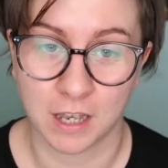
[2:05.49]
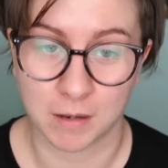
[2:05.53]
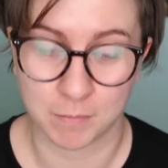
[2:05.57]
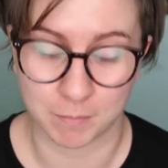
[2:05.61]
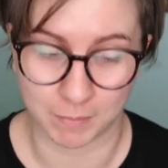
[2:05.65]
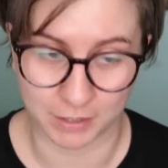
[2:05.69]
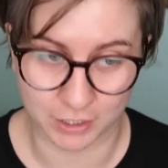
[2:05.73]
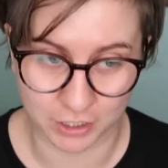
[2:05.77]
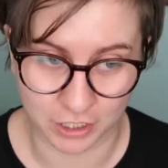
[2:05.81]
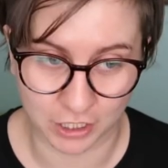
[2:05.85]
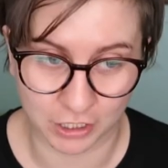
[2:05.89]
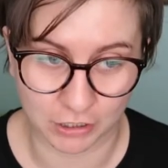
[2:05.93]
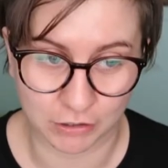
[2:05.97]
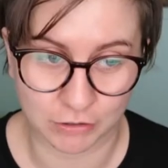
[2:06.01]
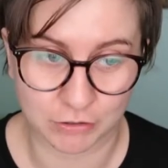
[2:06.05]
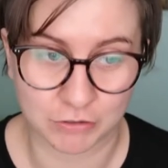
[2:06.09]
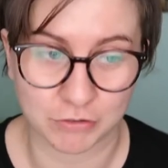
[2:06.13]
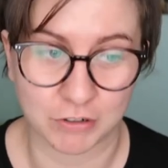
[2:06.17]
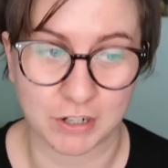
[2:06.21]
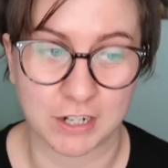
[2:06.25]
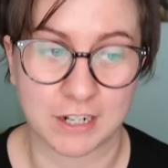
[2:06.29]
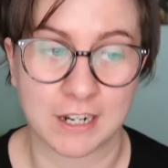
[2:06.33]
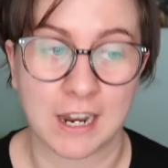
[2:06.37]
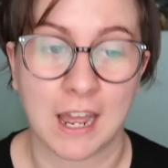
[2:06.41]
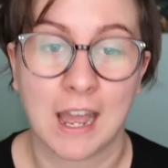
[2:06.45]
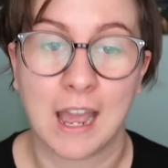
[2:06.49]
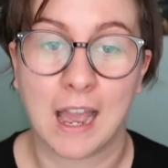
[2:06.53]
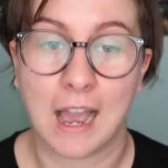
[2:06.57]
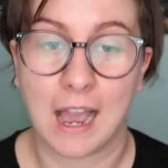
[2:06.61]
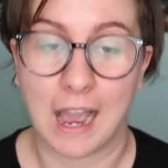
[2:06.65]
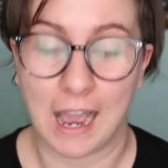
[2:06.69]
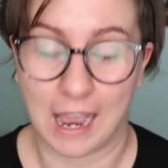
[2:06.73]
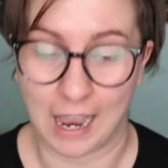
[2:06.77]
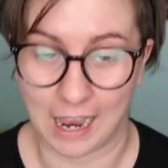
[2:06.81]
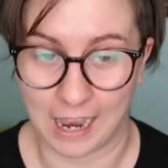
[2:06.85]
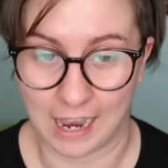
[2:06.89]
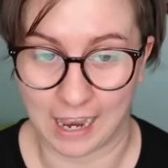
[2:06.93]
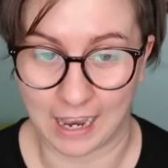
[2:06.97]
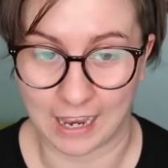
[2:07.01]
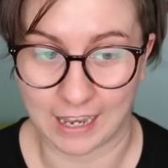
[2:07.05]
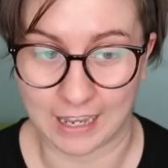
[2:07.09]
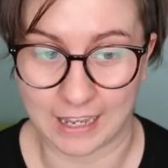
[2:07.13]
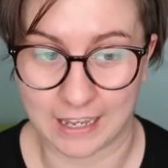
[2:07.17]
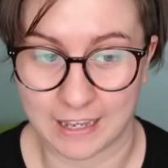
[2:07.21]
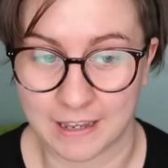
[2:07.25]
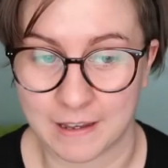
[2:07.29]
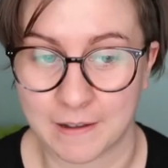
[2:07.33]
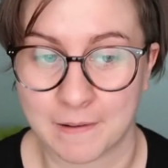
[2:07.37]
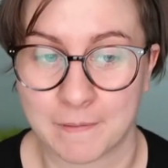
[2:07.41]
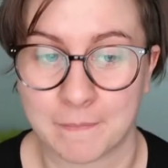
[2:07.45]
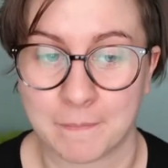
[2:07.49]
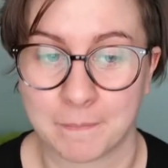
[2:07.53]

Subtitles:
my children. I